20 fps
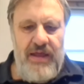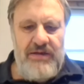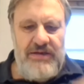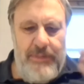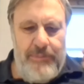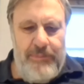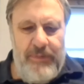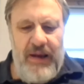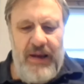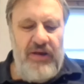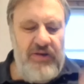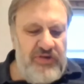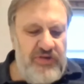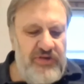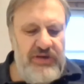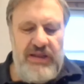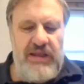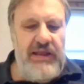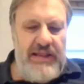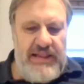
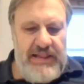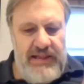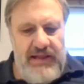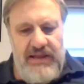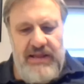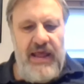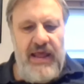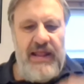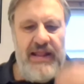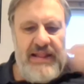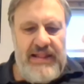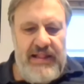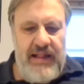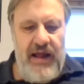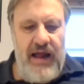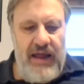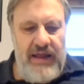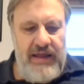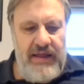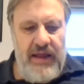Depression is,
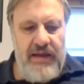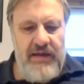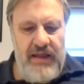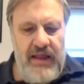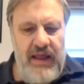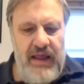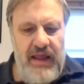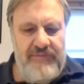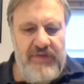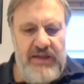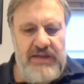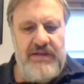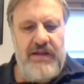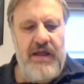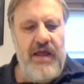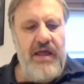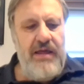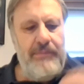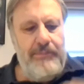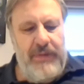yes, I can have it,
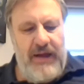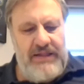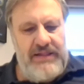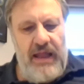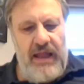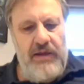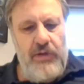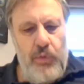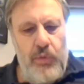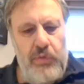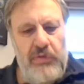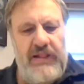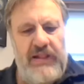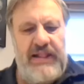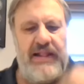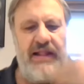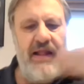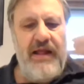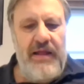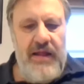but I
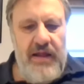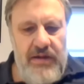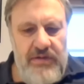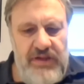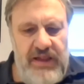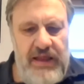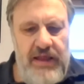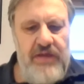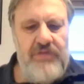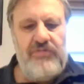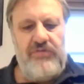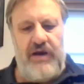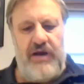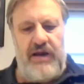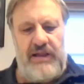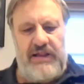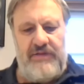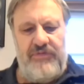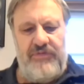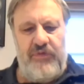lose the
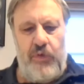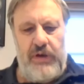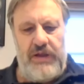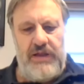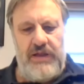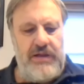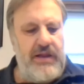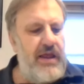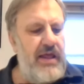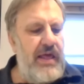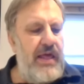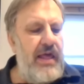interest for it.